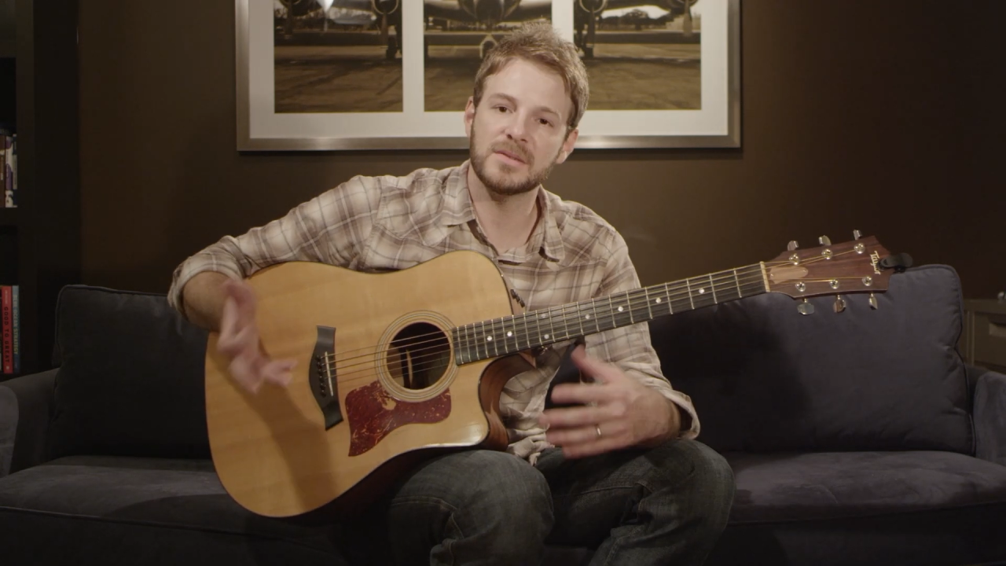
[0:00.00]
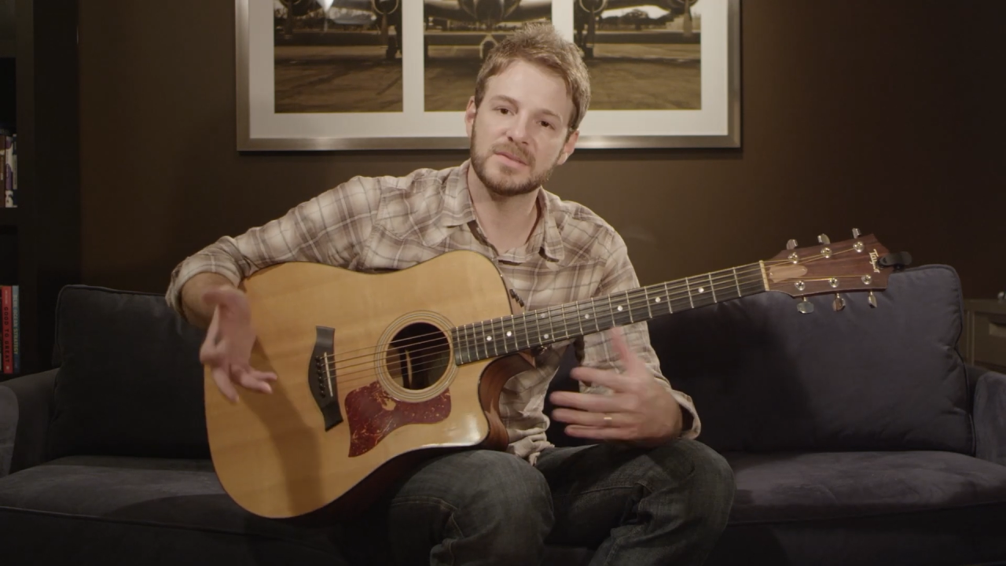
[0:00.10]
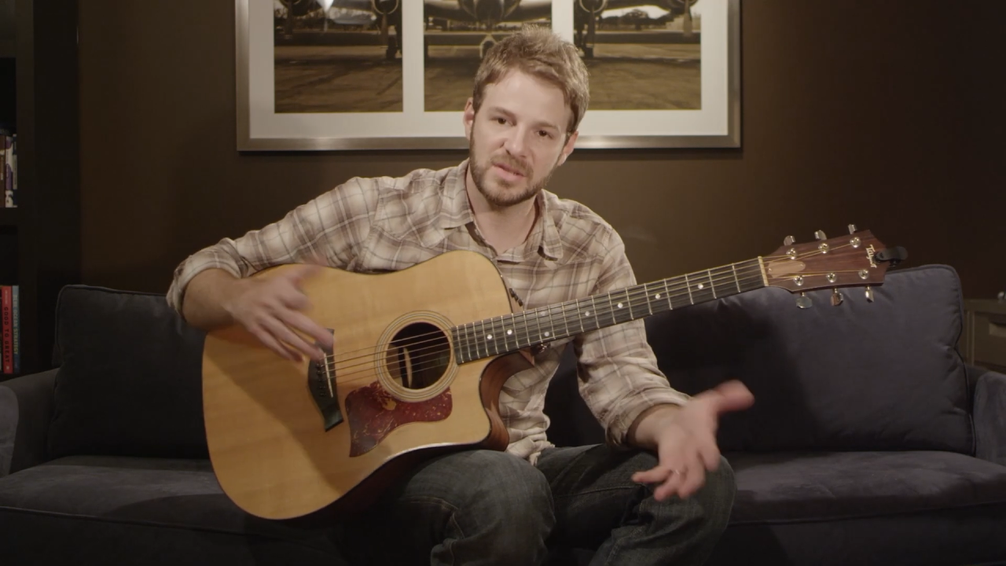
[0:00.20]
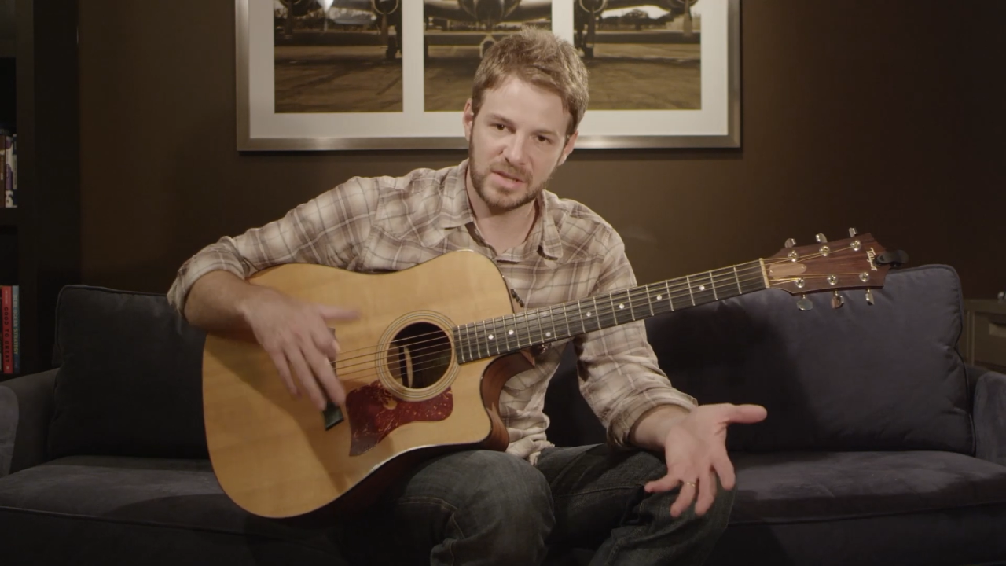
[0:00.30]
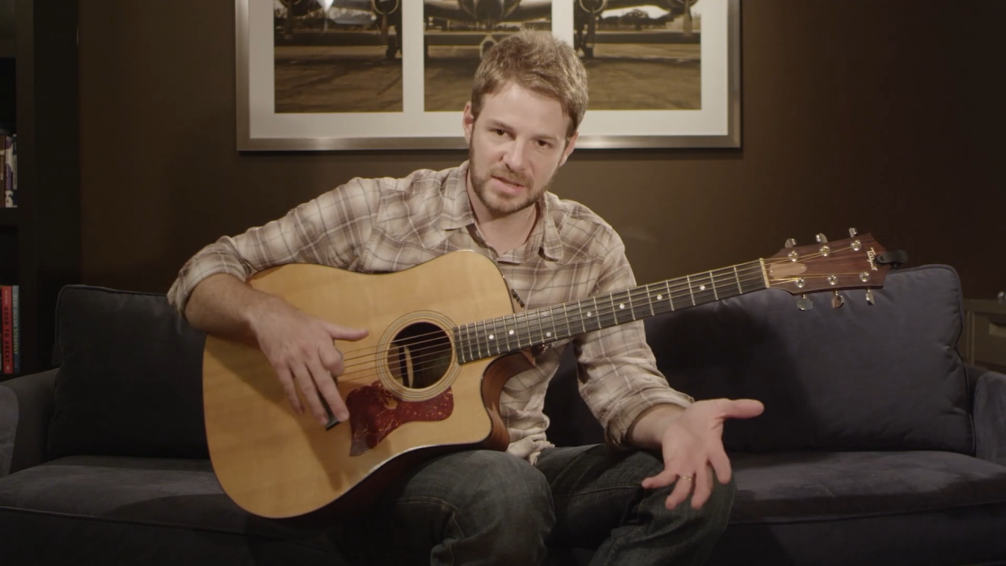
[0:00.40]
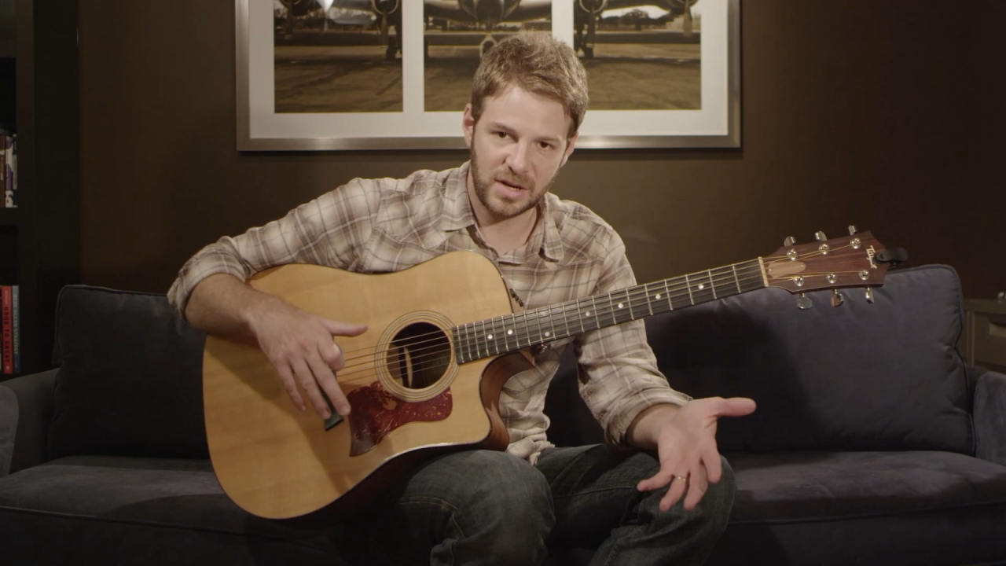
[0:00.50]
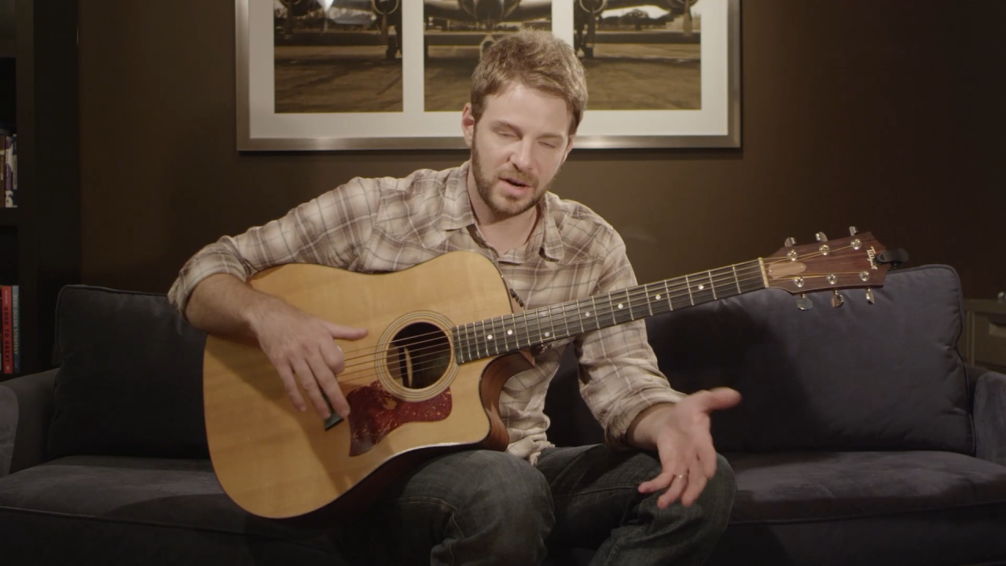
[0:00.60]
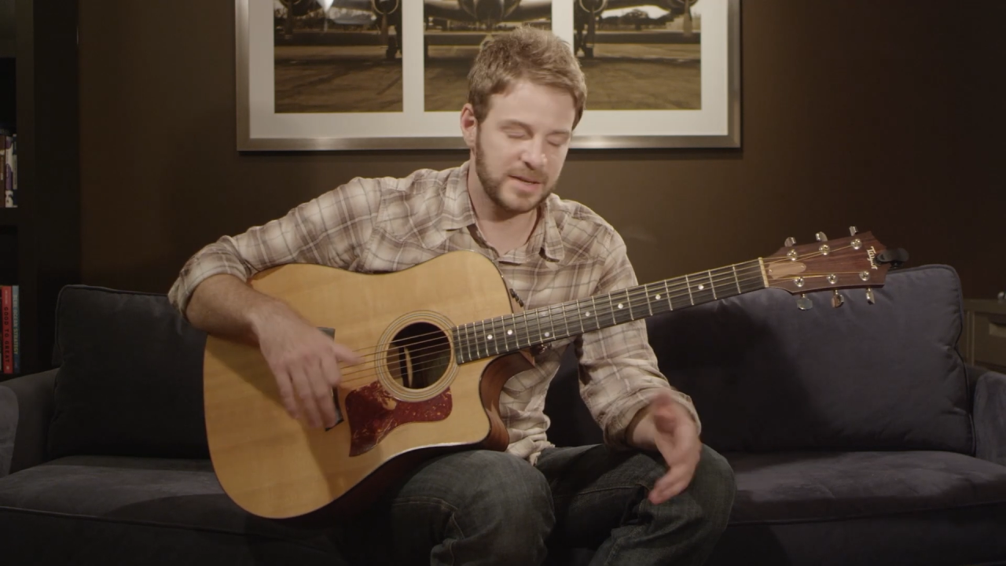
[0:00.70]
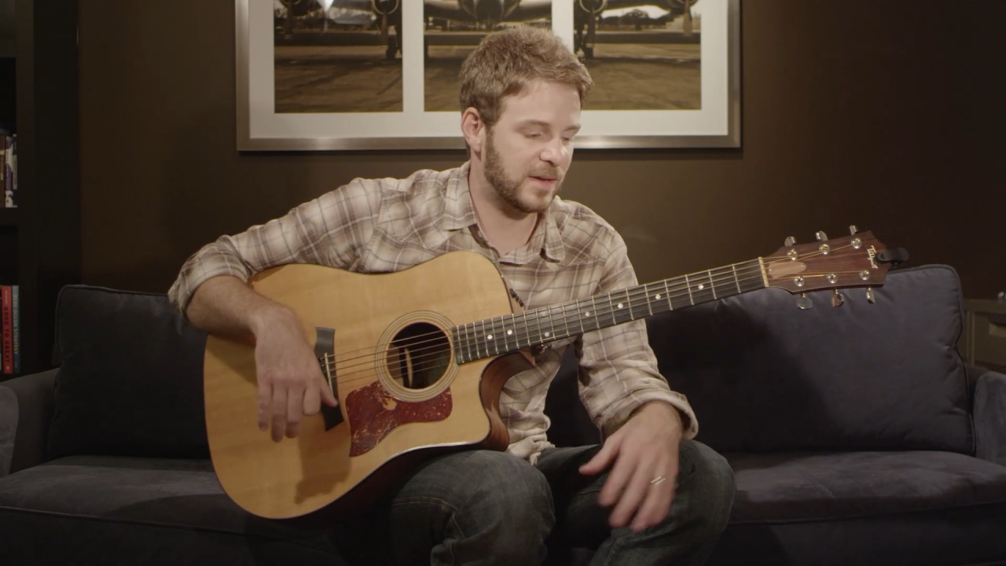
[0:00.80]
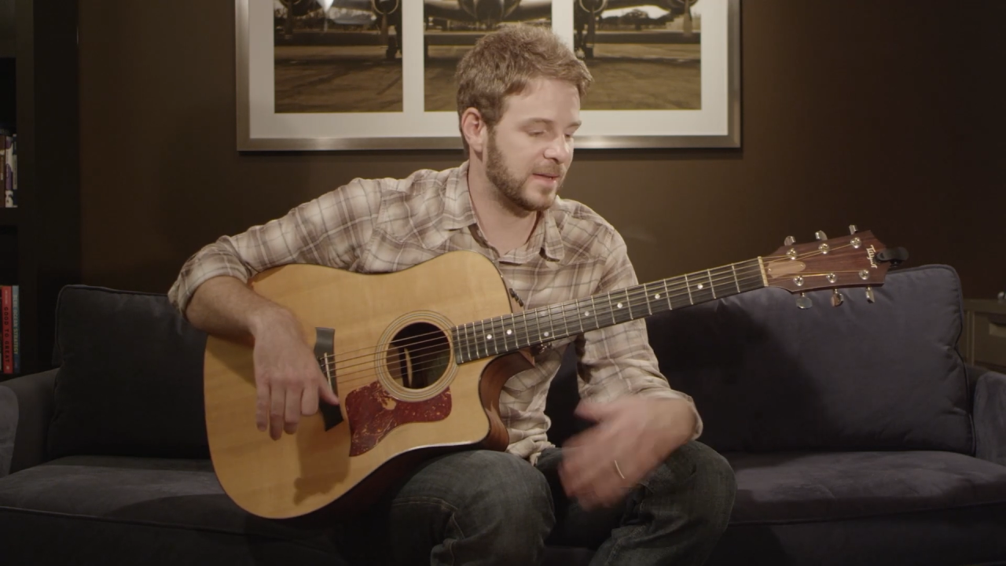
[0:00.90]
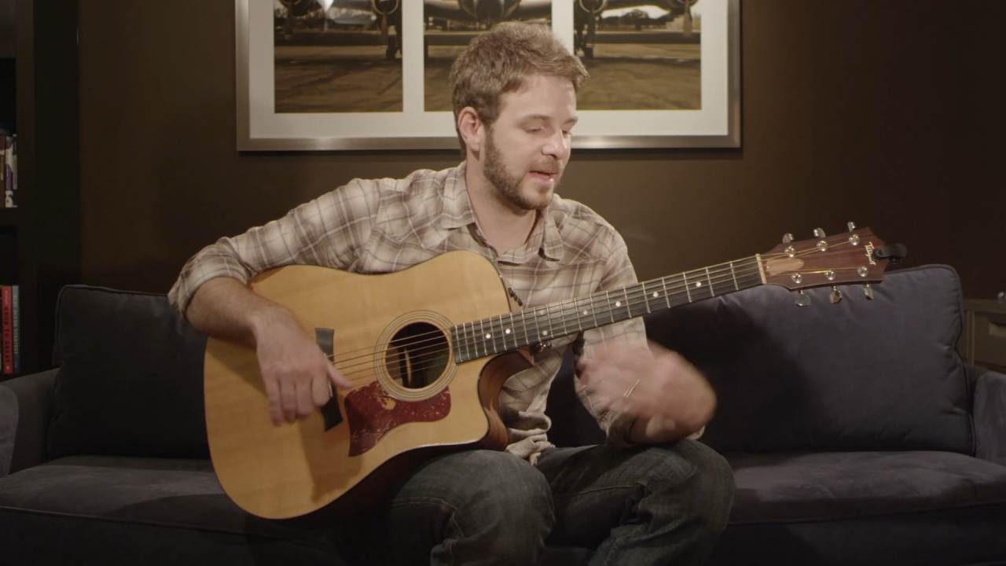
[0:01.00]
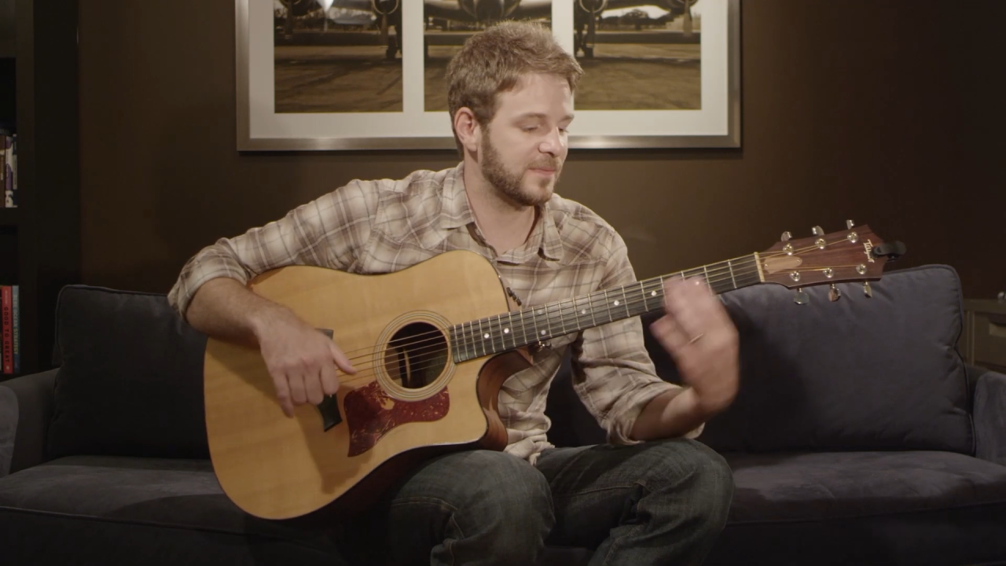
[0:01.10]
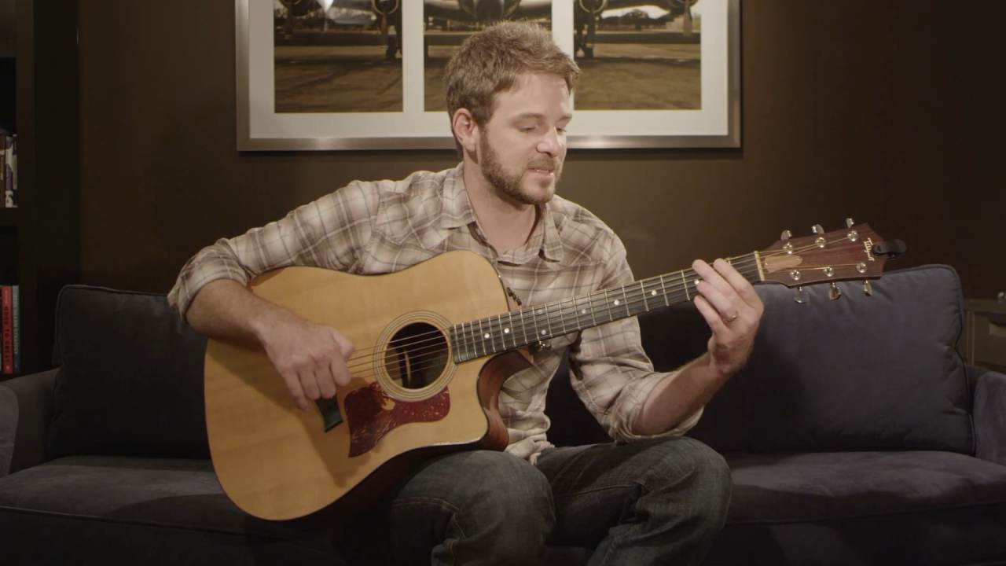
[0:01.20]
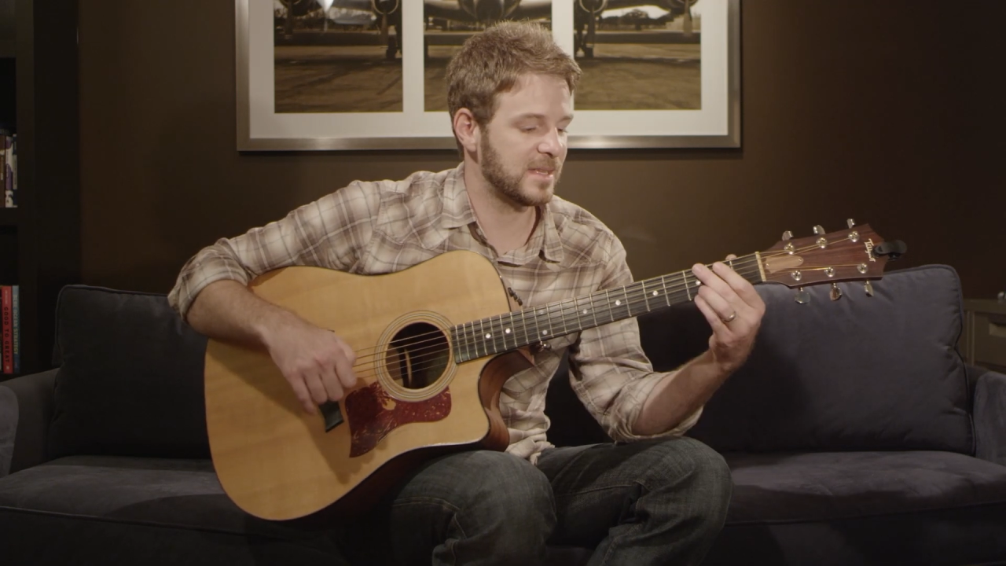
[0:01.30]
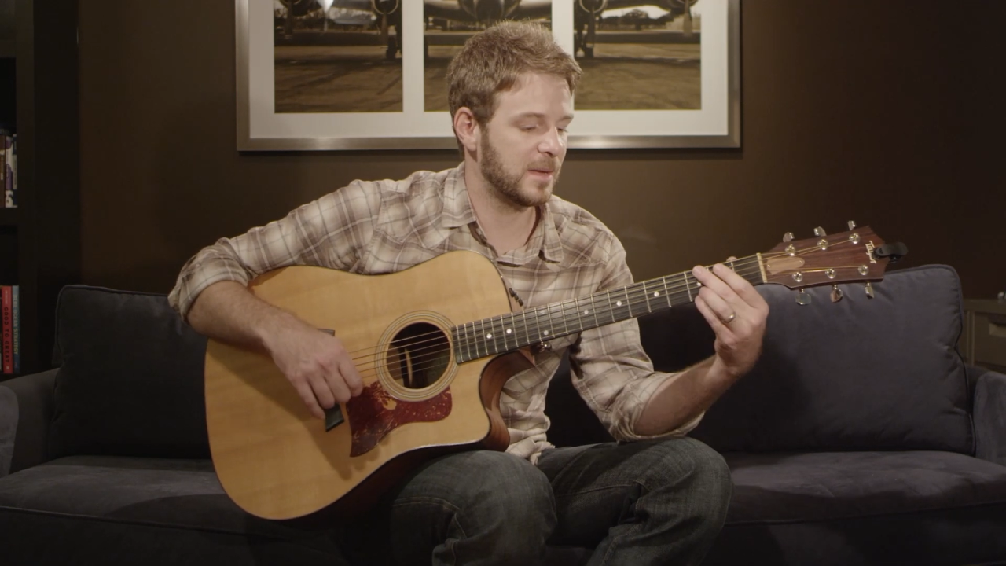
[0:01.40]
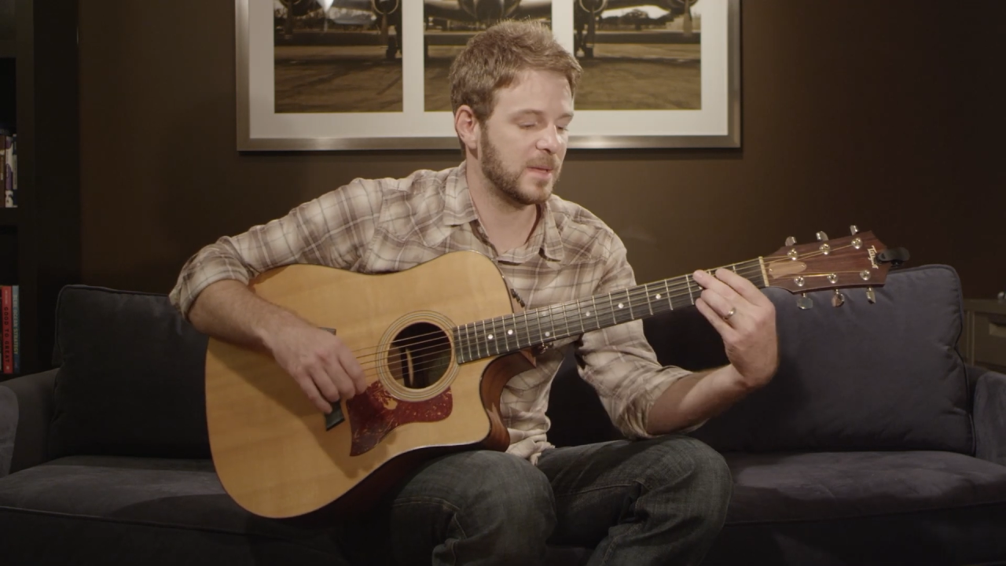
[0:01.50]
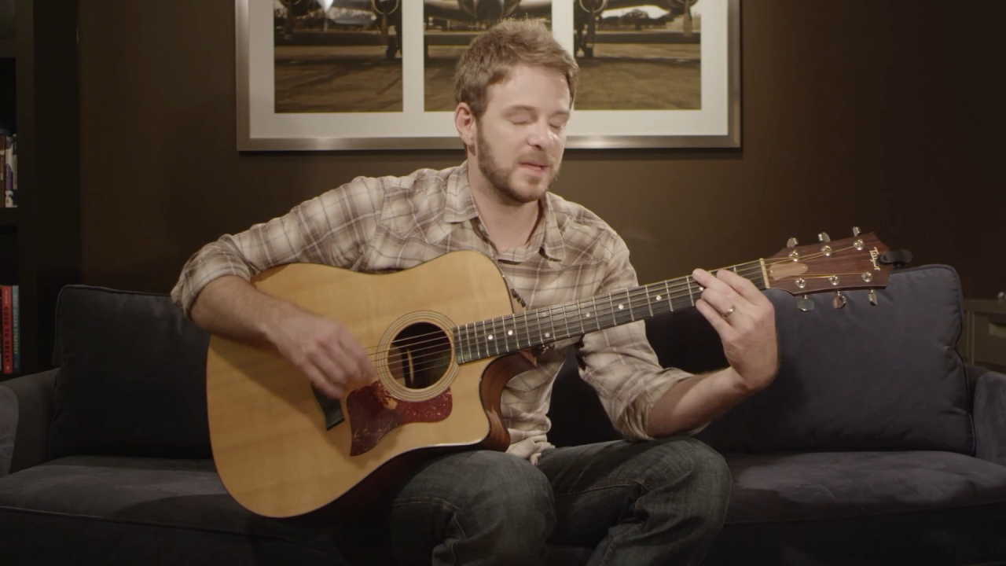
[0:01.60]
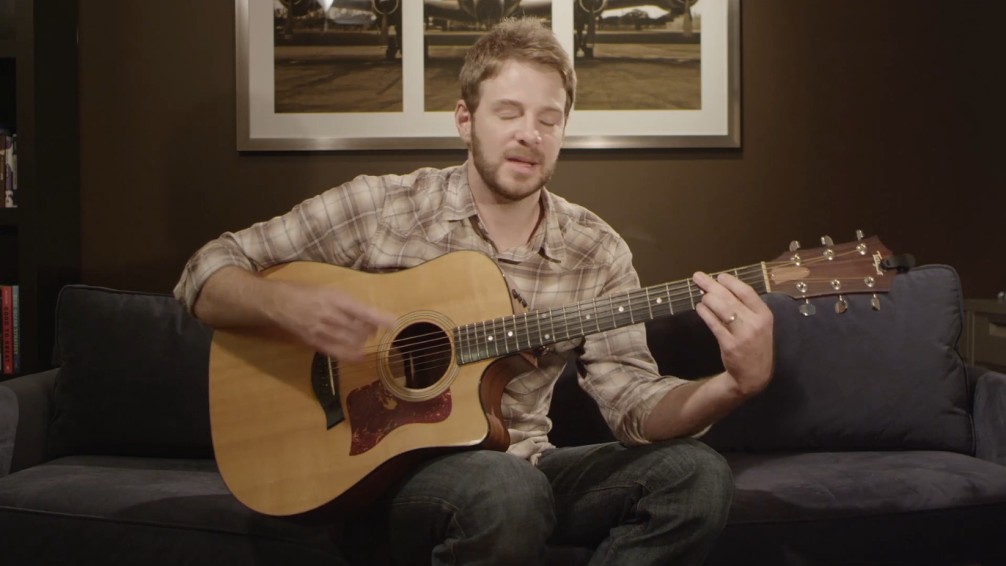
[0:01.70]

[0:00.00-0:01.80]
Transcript: tune your guitar down half a step,